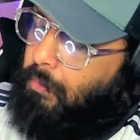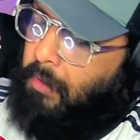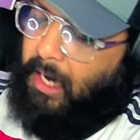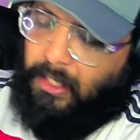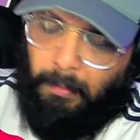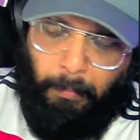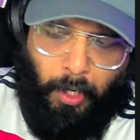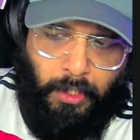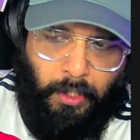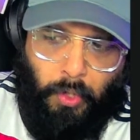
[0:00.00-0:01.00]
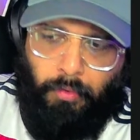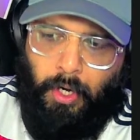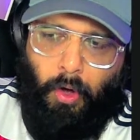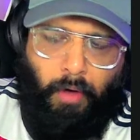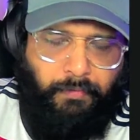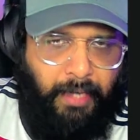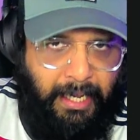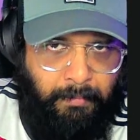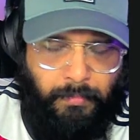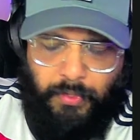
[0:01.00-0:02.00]
get the ball turned over a lot of
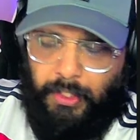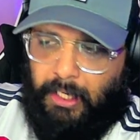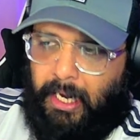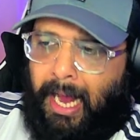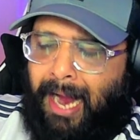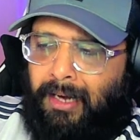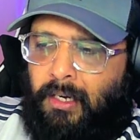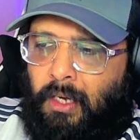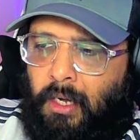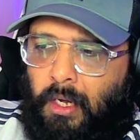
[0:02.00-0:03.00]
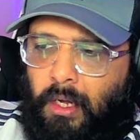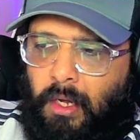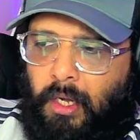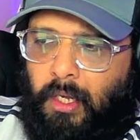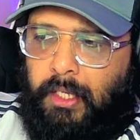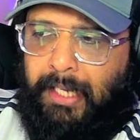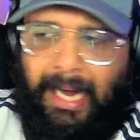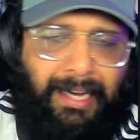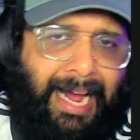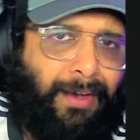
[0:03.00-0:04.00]
times. He had
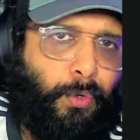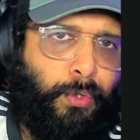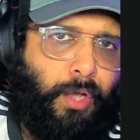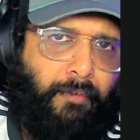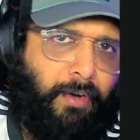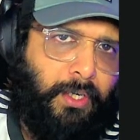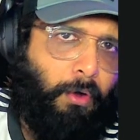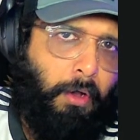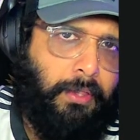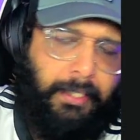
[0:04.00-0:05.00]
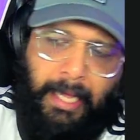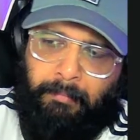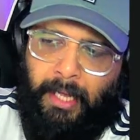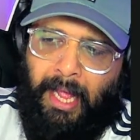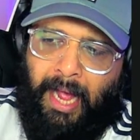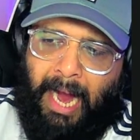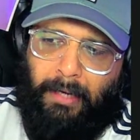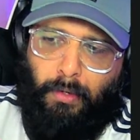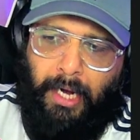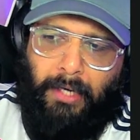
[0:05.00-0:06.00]
Antonio covered all the time, and
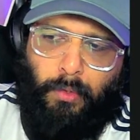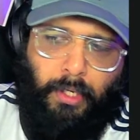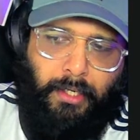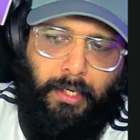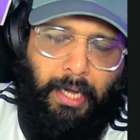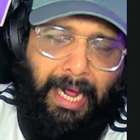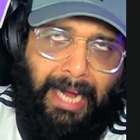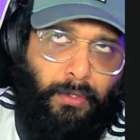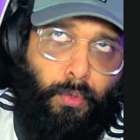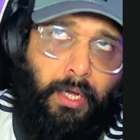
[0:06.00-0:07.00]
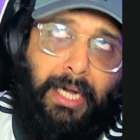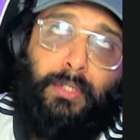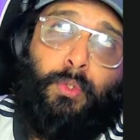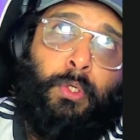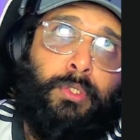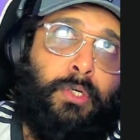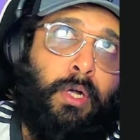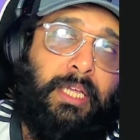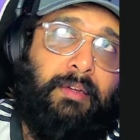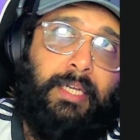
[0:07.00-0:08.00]
Antonio did
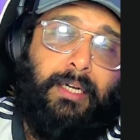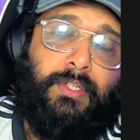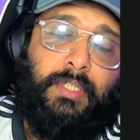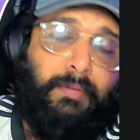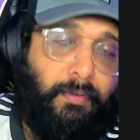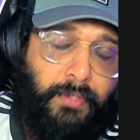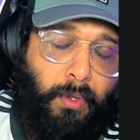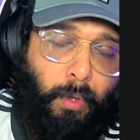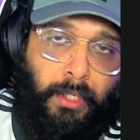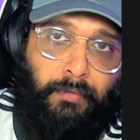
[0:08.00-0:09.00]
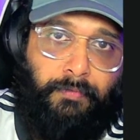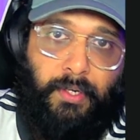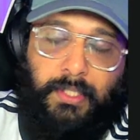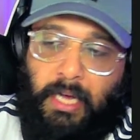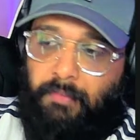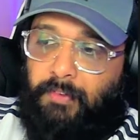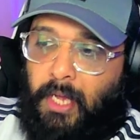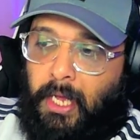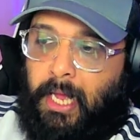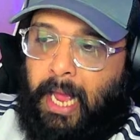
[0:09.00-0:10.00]
not get a sniff of the goal in the first half.
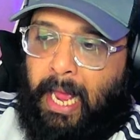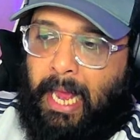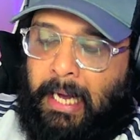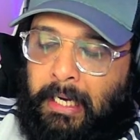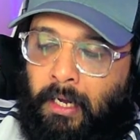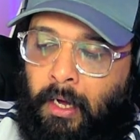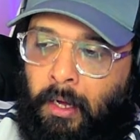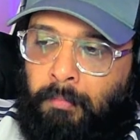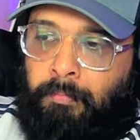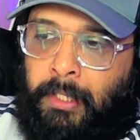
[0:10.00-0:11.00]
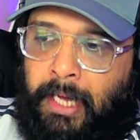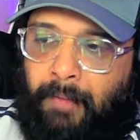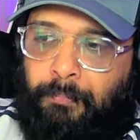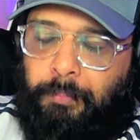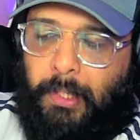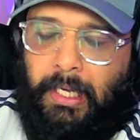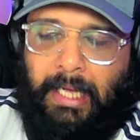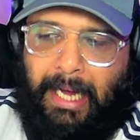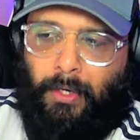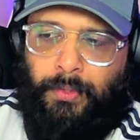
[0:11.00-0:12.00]
And yeah,
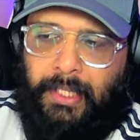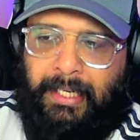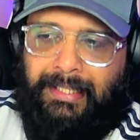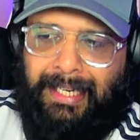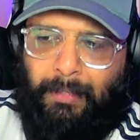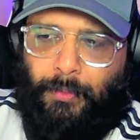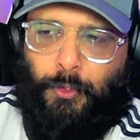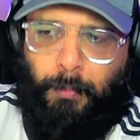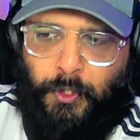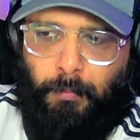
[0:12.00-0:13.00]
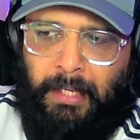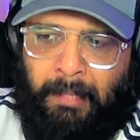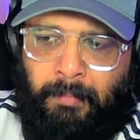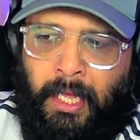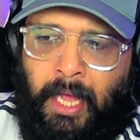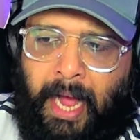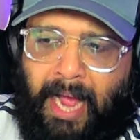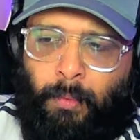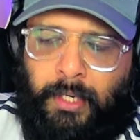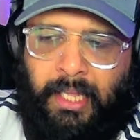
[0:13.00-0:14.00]
I don't think Delete was too much to blame. I
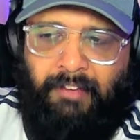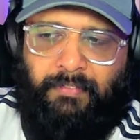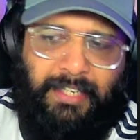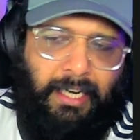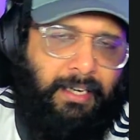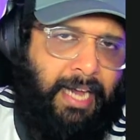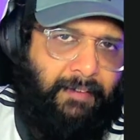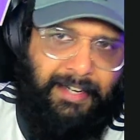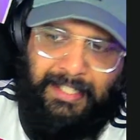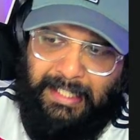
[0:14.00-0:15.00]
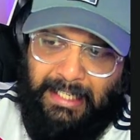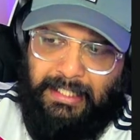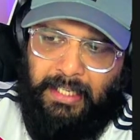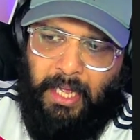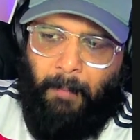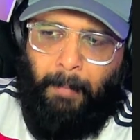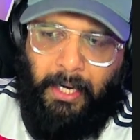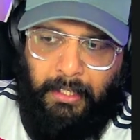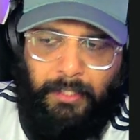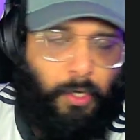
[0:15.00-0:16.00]
would give Delete an average 6.
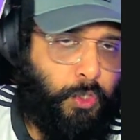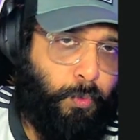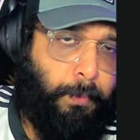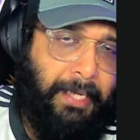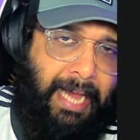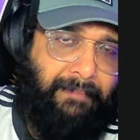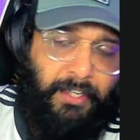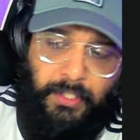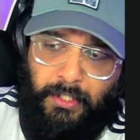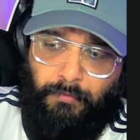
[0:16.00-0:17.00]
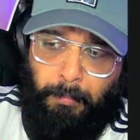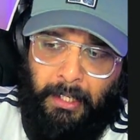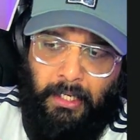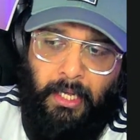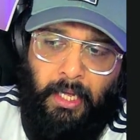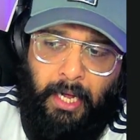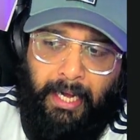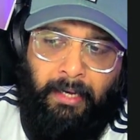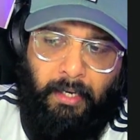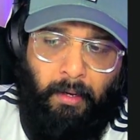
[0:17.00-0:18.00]
Martinez also would be an average 6 for me.
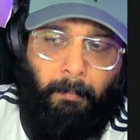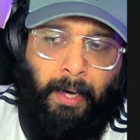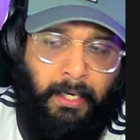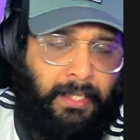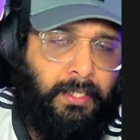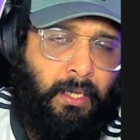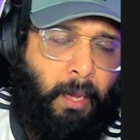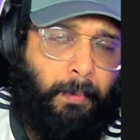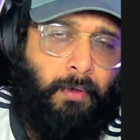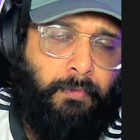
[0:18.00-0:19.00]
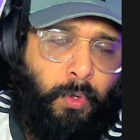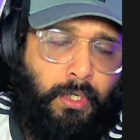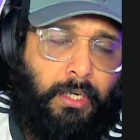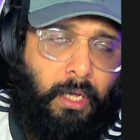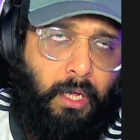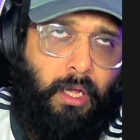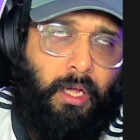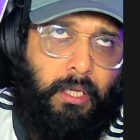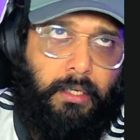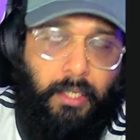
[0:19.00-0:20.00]
Again, Martinez did a couple of good
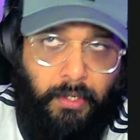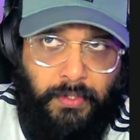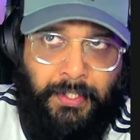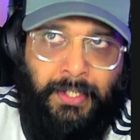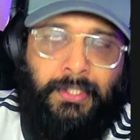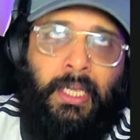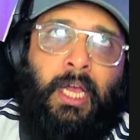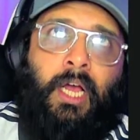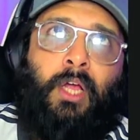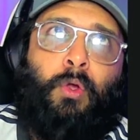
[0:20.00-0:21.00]
clearances, a